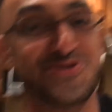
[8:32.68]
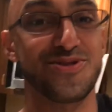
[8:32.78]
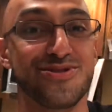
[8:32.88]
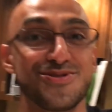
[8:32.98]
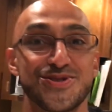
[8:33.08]

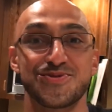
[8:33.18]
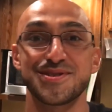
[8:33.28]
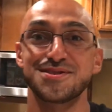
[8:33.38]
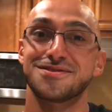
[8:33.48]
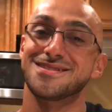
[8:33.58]
struggle is
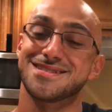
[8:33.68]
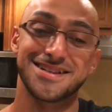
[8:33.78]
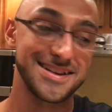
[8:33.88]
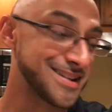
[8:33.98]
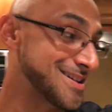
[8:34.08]
real.
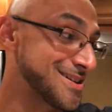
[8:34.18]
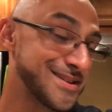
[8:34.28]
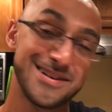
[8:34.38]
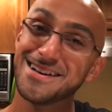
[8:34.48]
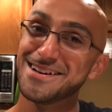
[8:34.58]
Instead,
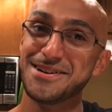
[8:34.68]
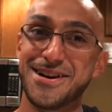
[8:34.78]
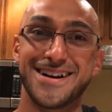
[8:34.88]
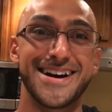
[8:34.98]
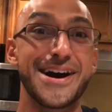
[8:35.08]

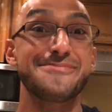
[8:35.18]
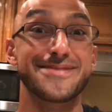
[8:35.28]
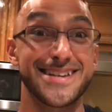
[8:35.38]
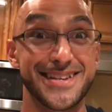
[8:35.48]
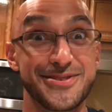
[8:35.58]
I'm
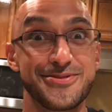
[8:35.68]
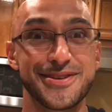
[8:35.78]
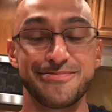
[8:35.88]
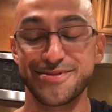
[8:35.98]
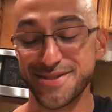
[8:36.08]
gonna eat
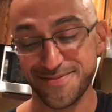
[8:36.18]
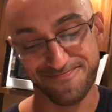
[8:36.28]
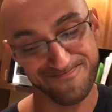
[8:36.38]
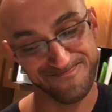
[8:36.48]
cucumbers.